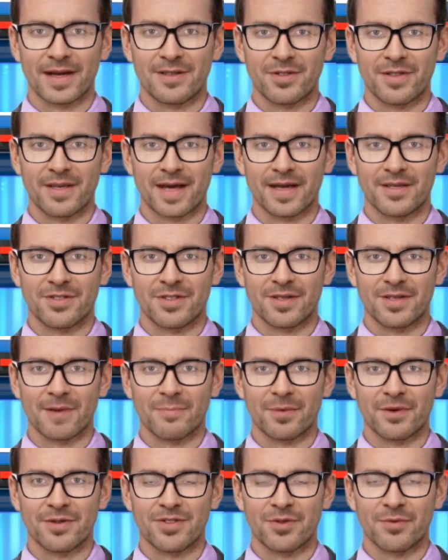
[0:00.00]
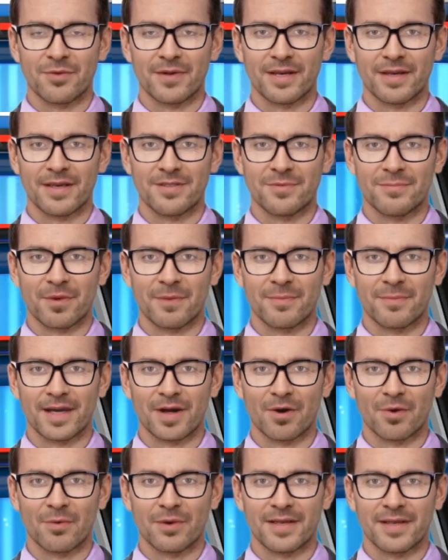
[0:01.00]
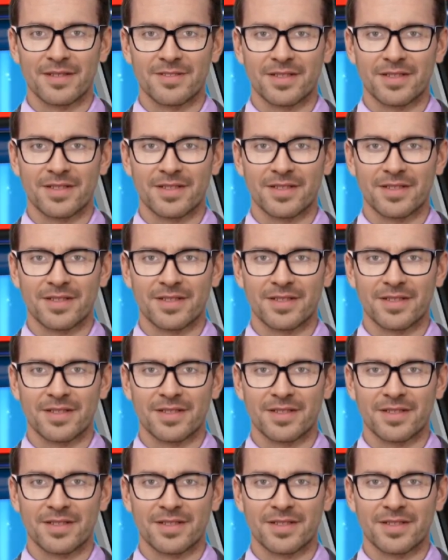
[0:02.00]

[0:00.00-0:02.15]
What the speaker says: education opportunities from EOE